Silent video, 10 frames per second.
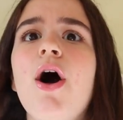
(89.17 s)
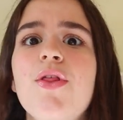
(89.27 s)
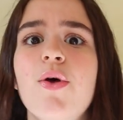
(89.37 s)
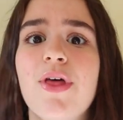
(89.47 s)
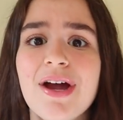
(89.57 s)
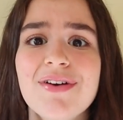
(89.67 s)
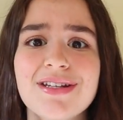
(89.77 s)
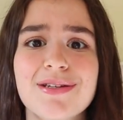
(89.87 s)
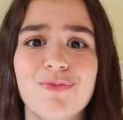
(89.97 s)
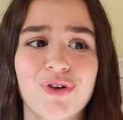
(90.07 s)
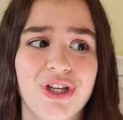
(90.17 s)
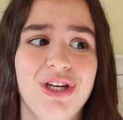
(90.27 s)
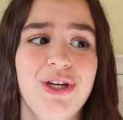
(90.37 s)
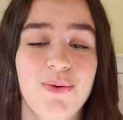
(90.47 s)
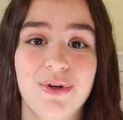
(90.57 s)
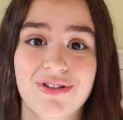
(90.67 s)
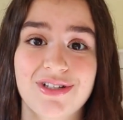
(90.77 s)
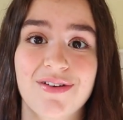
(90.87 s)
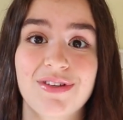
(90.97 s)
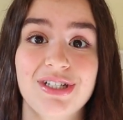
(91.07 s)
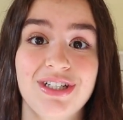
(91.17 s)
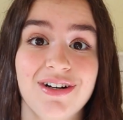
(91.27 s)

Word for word: Although they have had some really cute winter stuff this